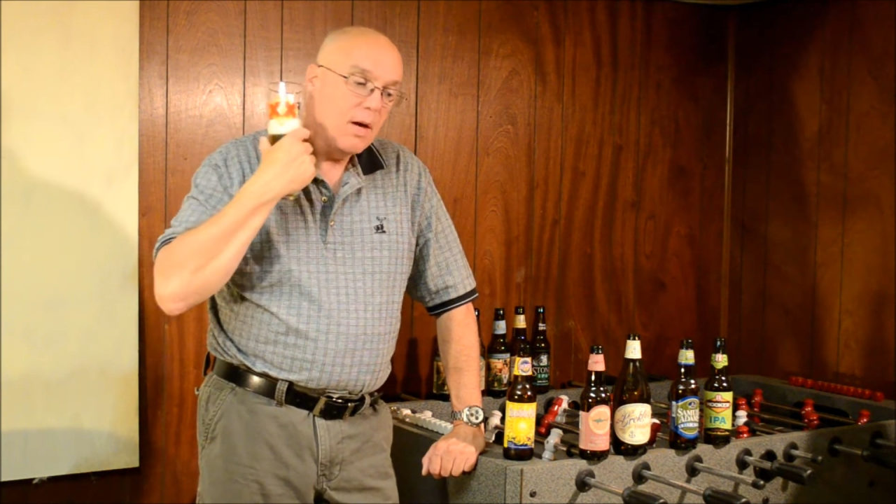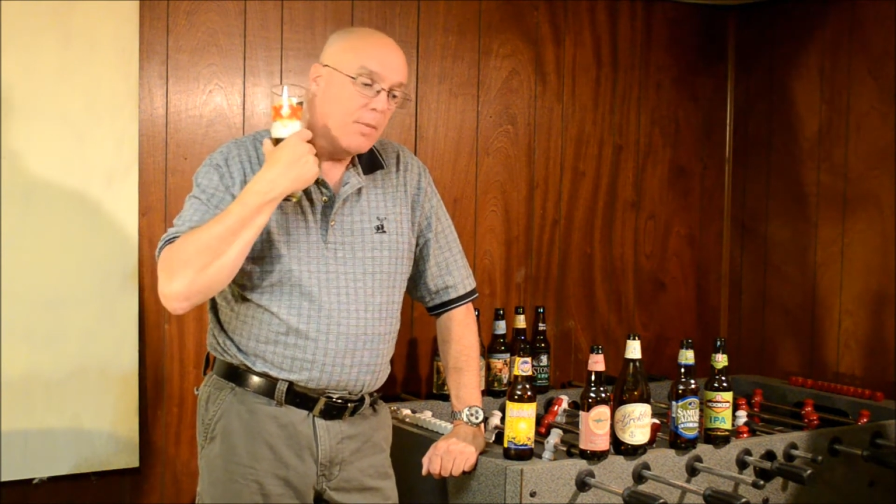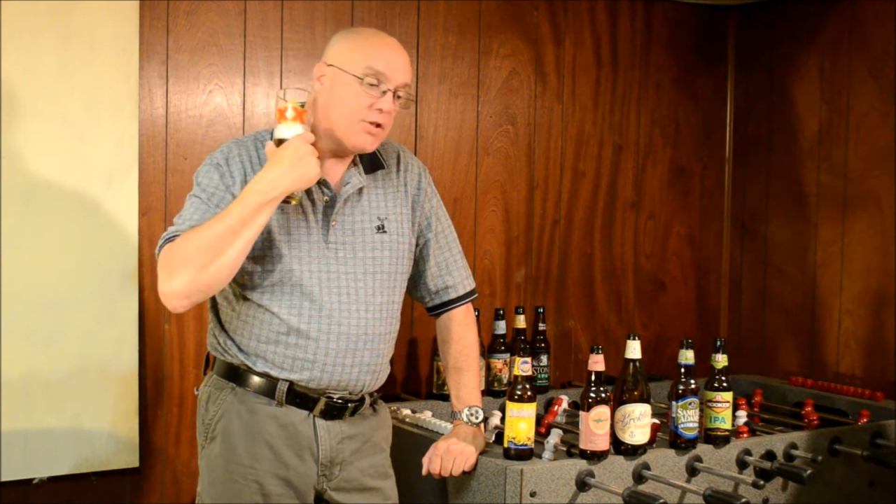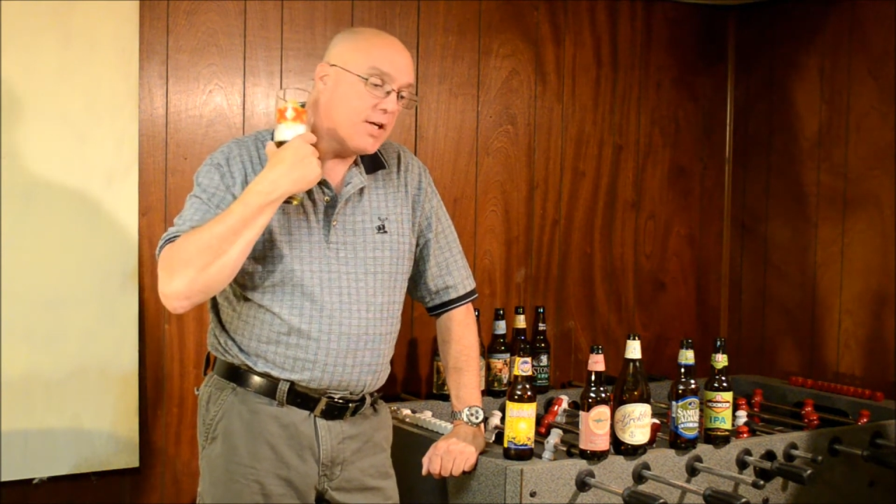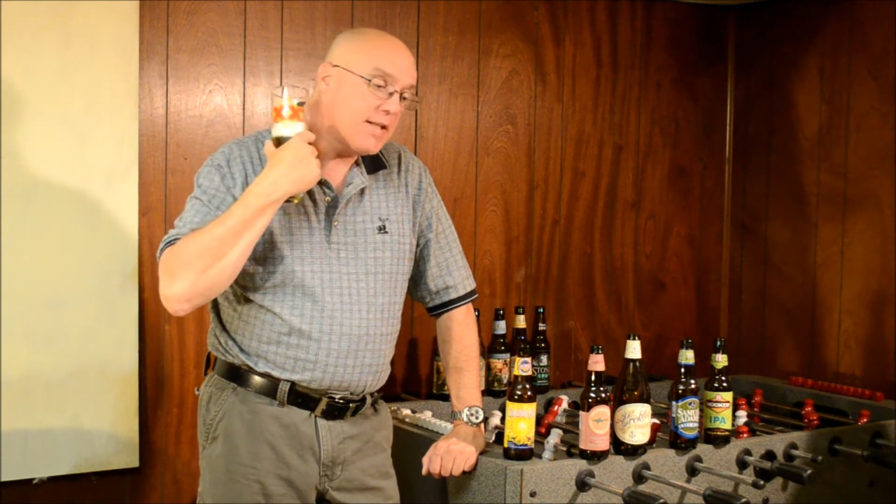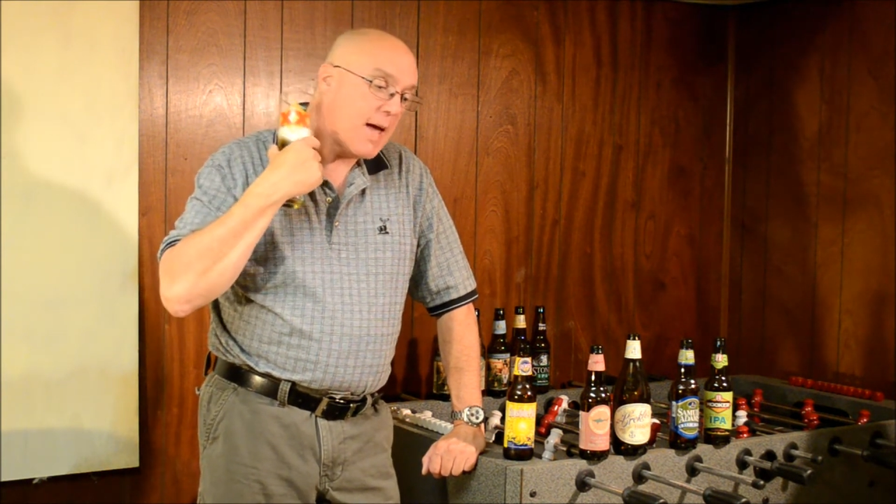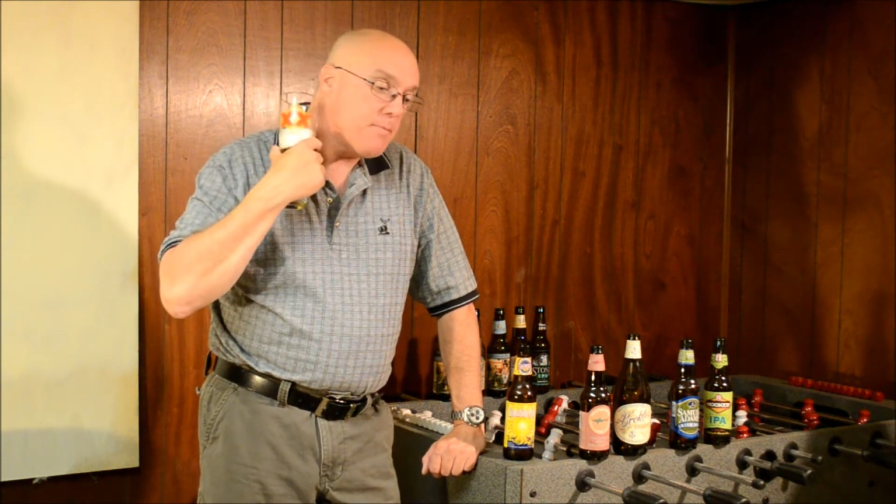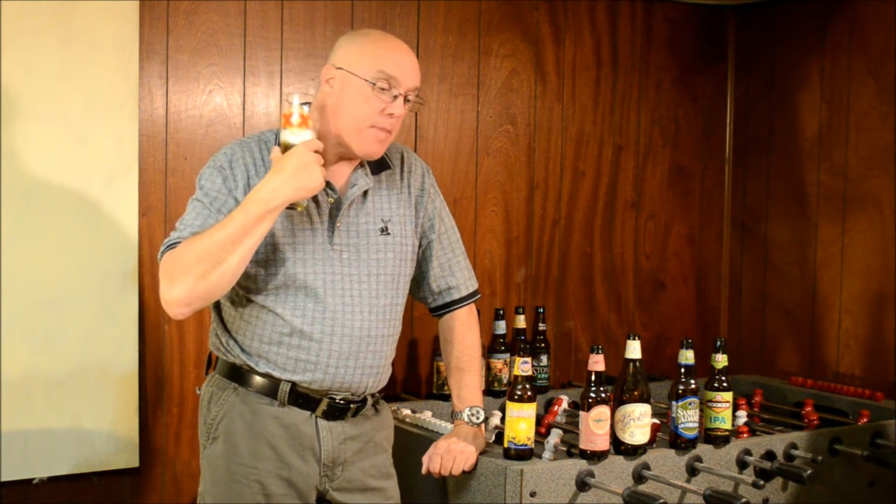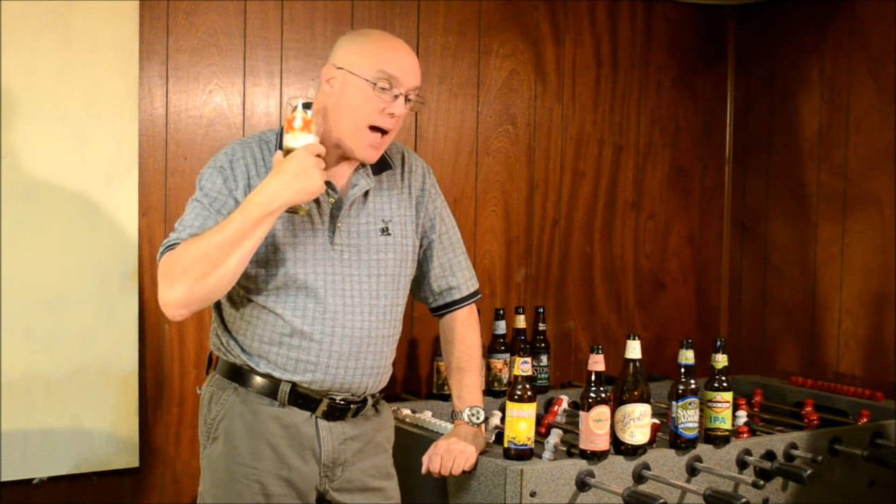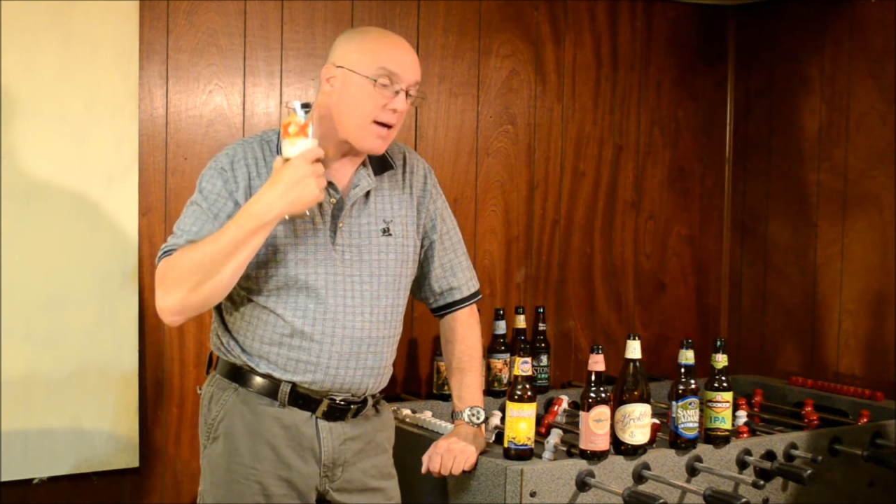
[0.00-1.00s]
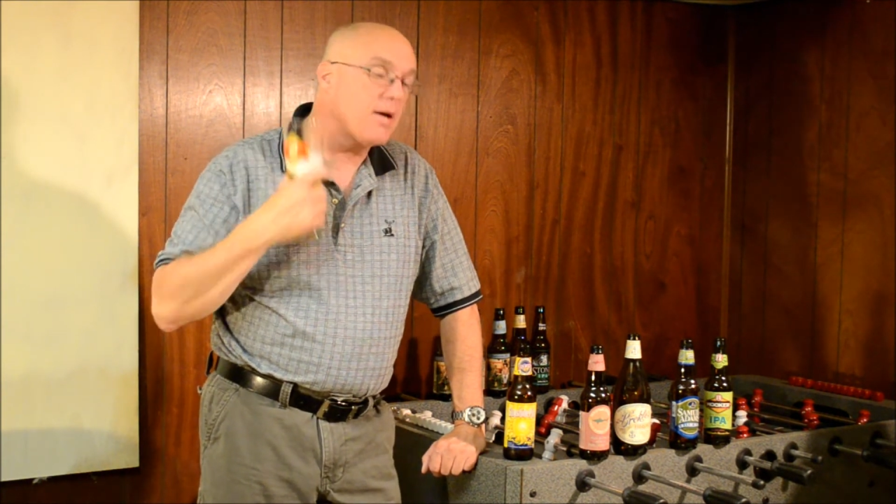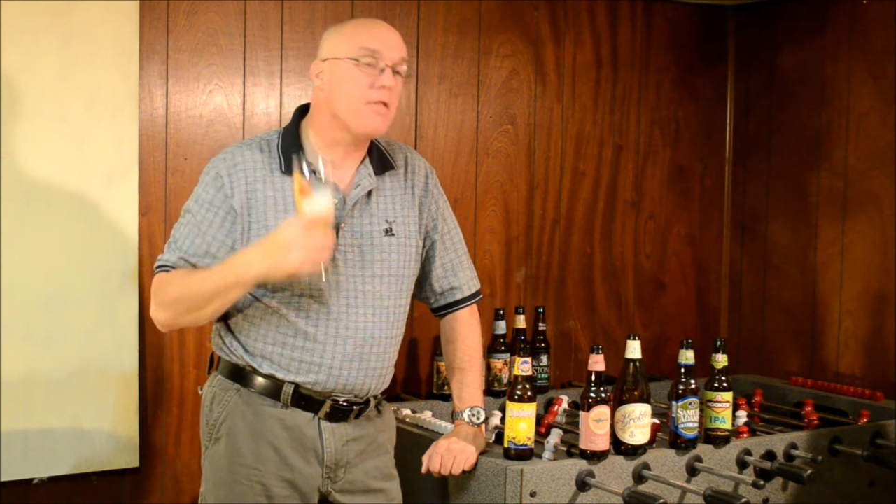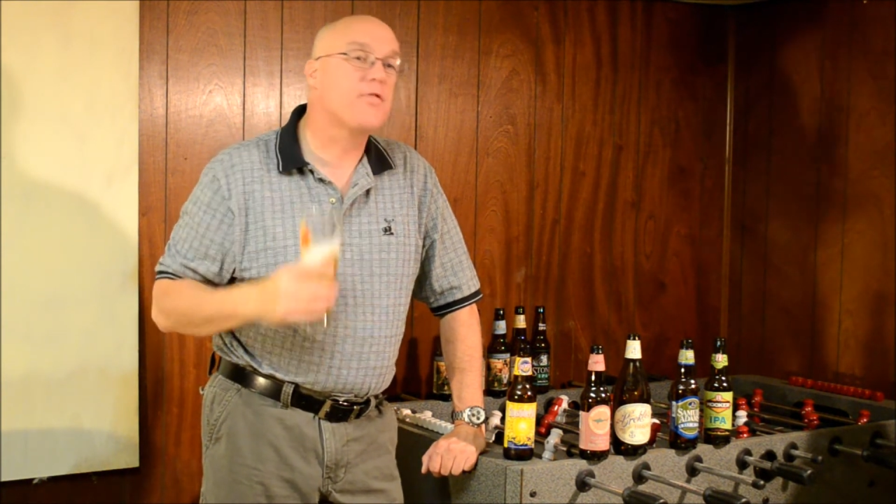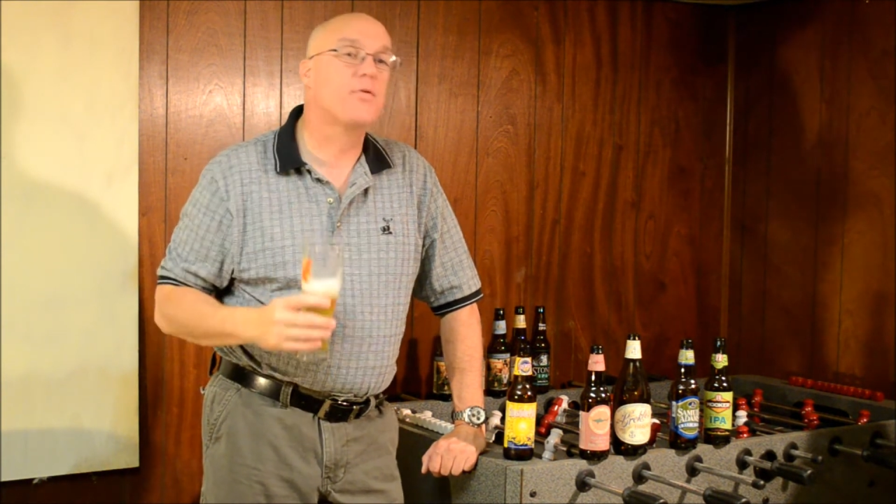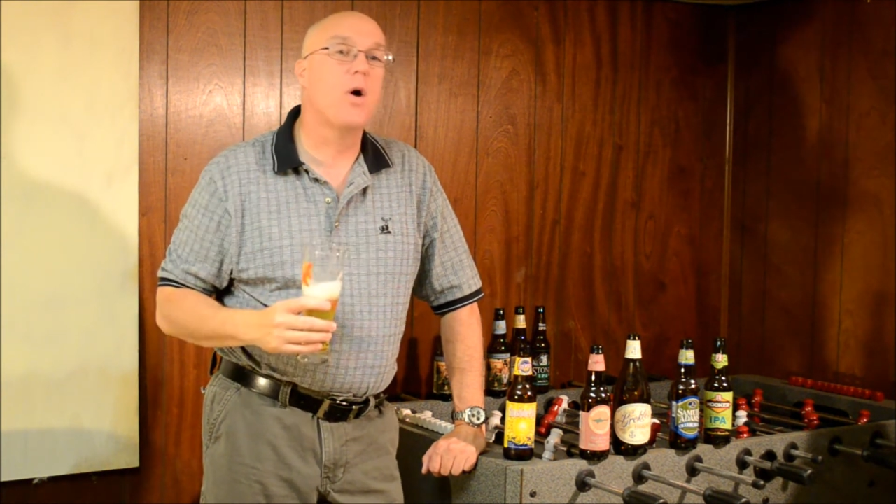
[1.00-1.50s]
but you get that back of
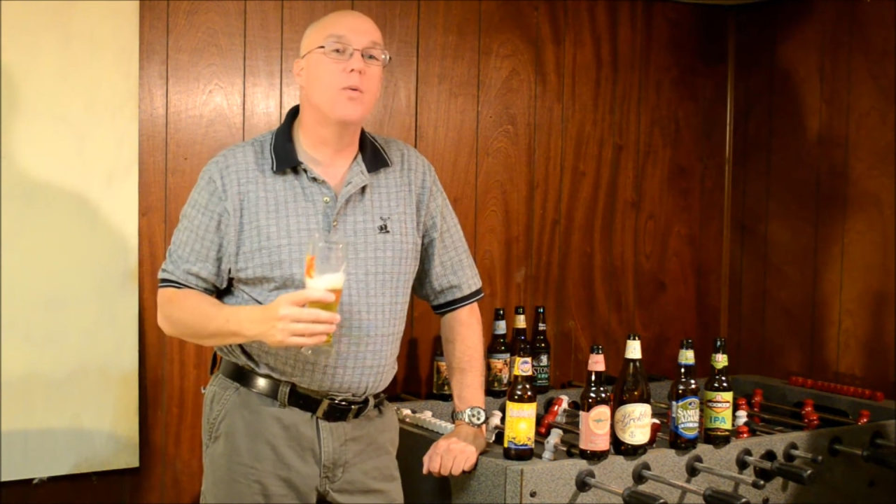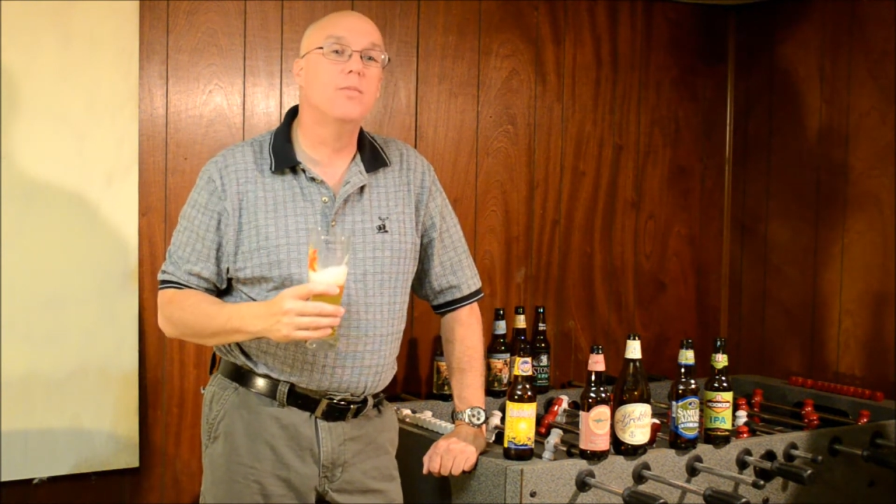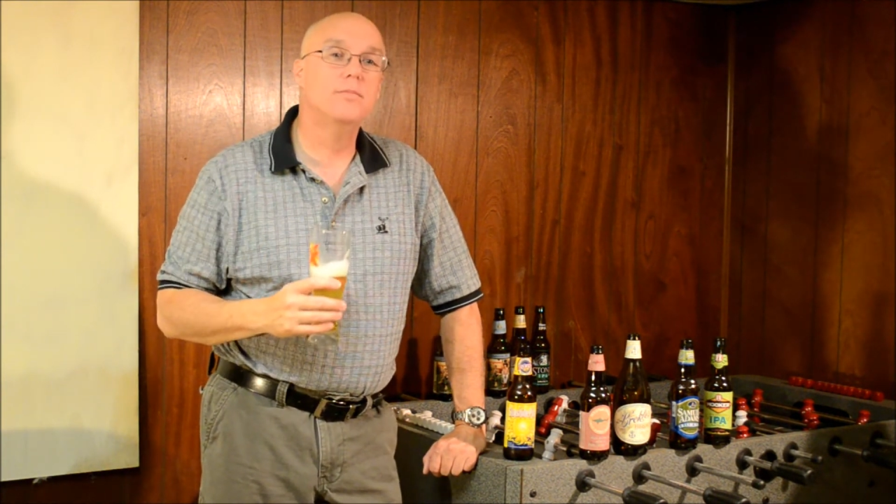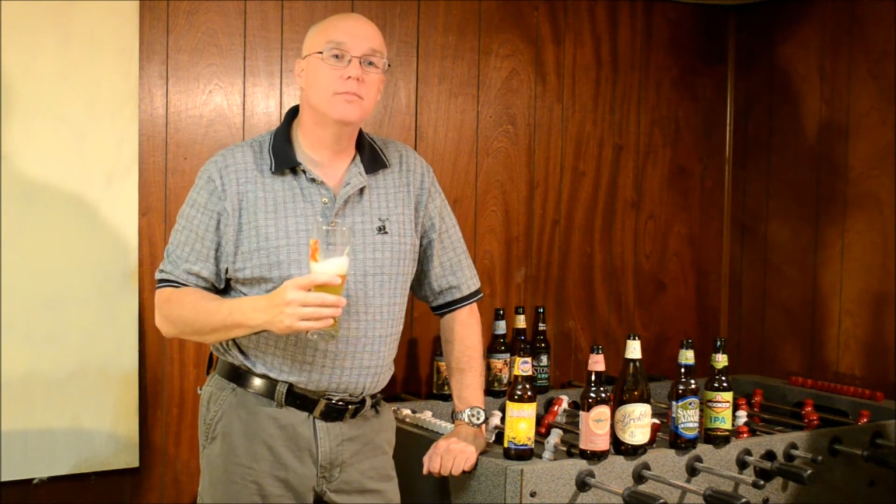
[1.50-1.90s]
the throat